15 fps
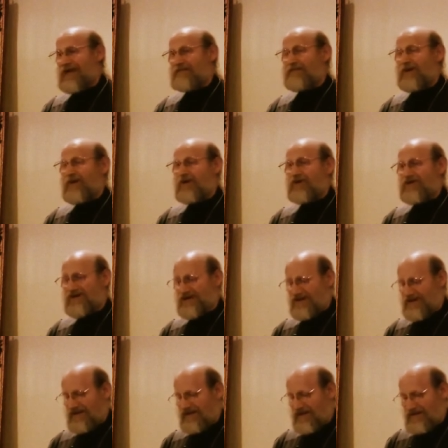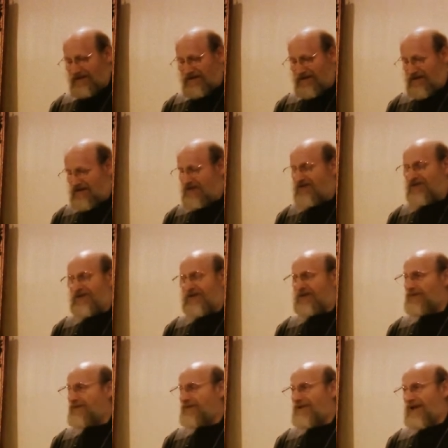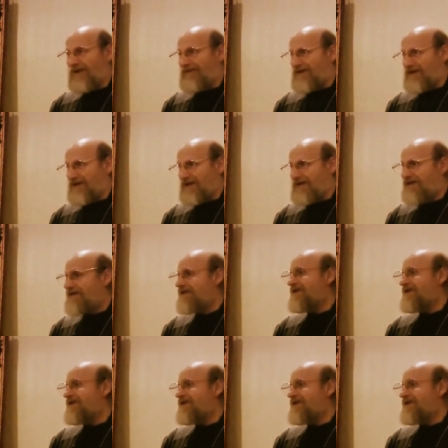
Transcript: at both. This is filled with everything. This